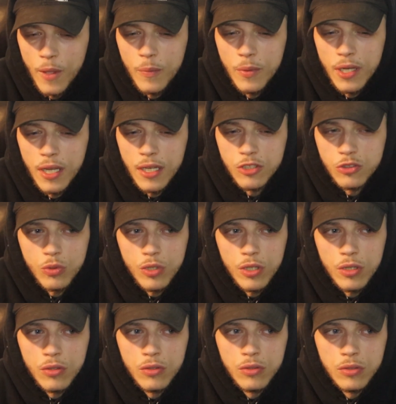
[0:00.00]
maybe that as
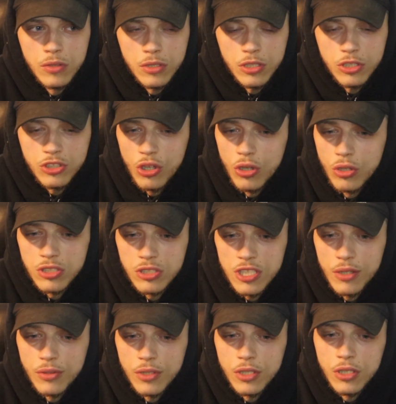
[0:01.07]
well. The song
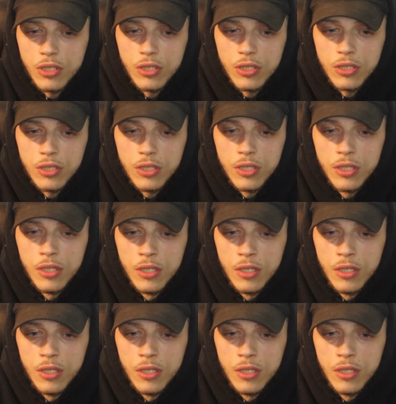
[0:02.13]
sounded good.